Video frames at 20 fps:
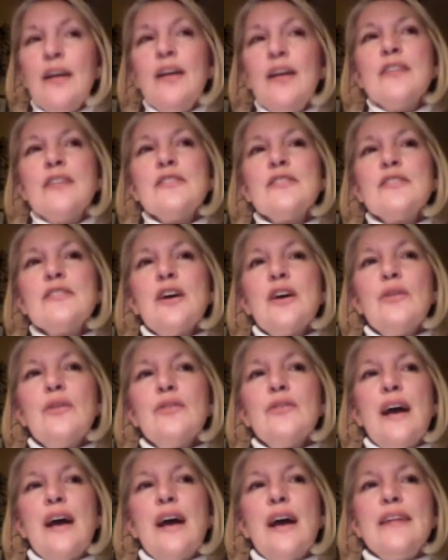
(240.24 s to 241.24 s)
So
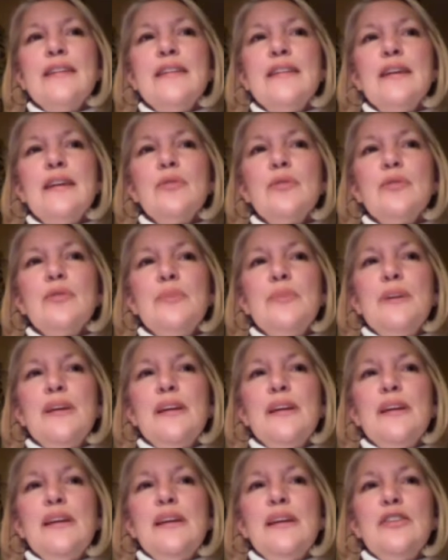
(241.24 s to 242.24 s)
the idea would
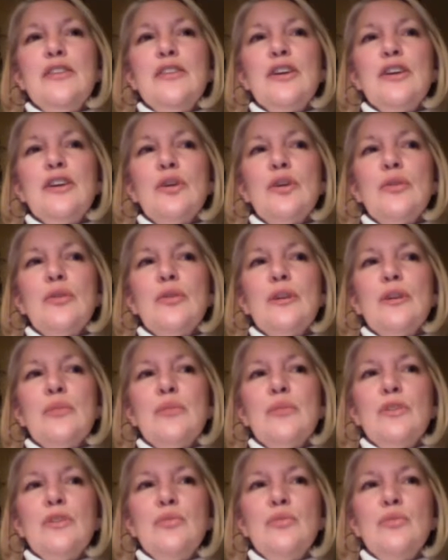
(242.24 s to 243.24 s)
be,
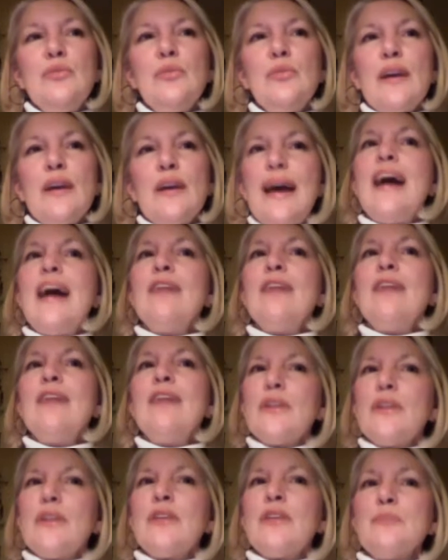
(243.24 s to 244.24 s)
when you want to have
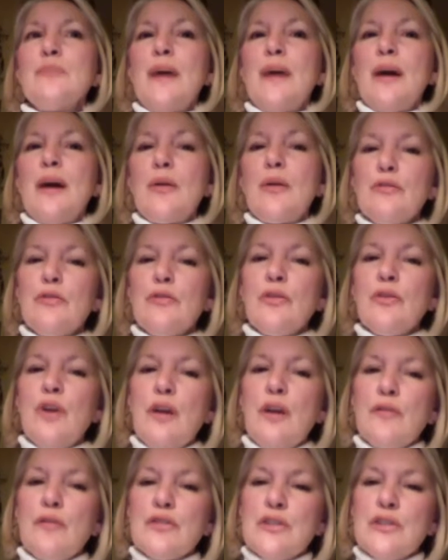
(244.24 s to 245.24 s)
one of those powerful
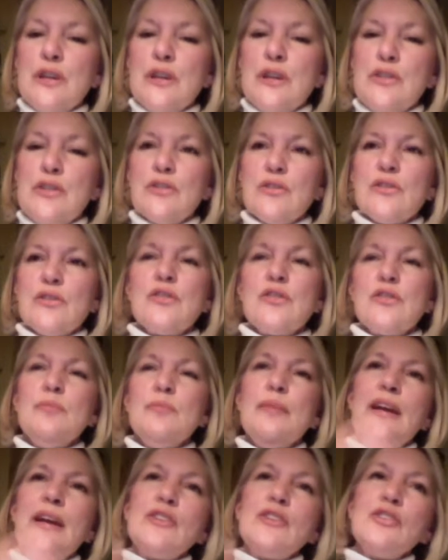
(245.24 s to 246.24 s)
conversations, to
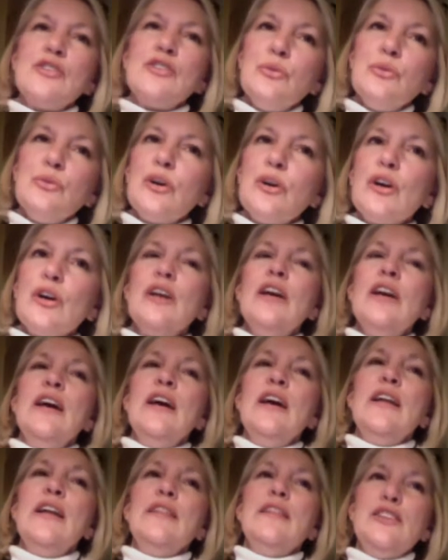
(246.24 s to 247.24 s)
make sure
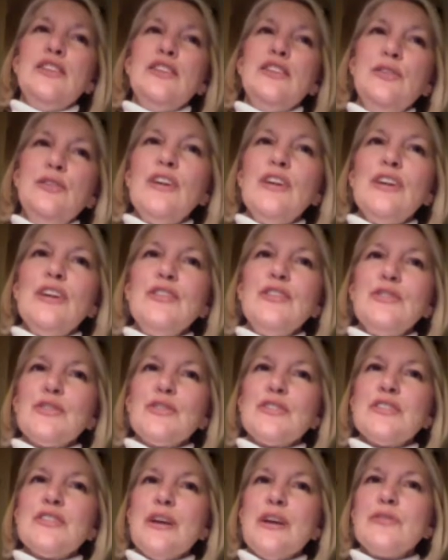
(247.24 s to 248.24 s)
that you've done your
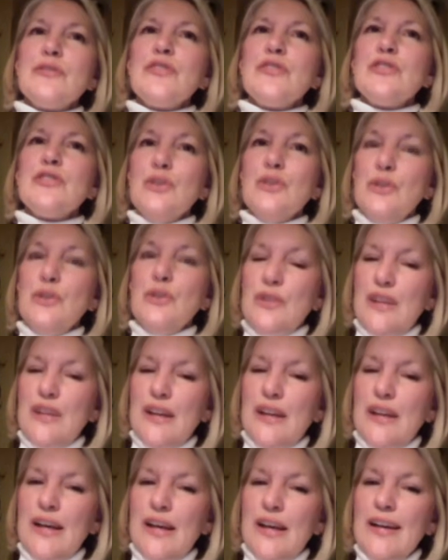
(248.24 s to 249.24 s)

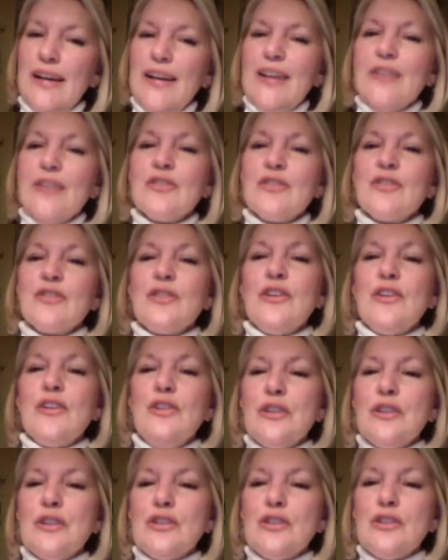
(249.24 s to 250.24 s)
self-soothing so that
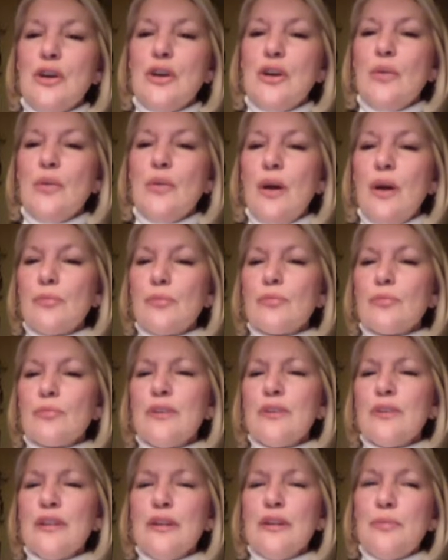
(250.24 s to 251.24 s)
you can show up
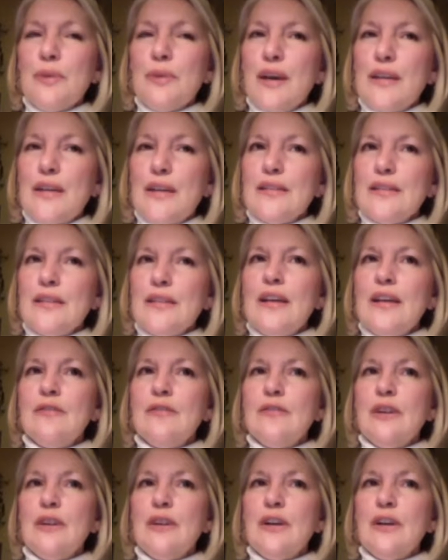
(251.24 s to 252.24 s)
really present
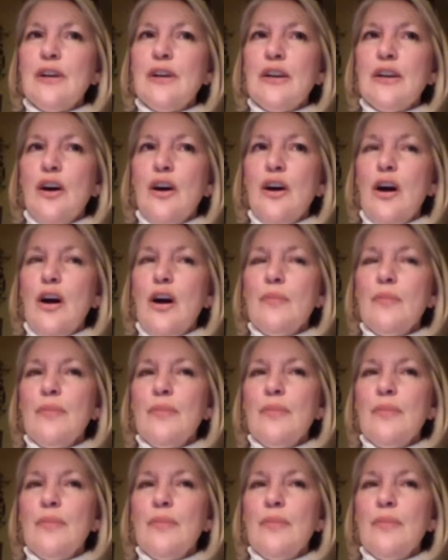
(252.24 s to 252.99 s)
and very calm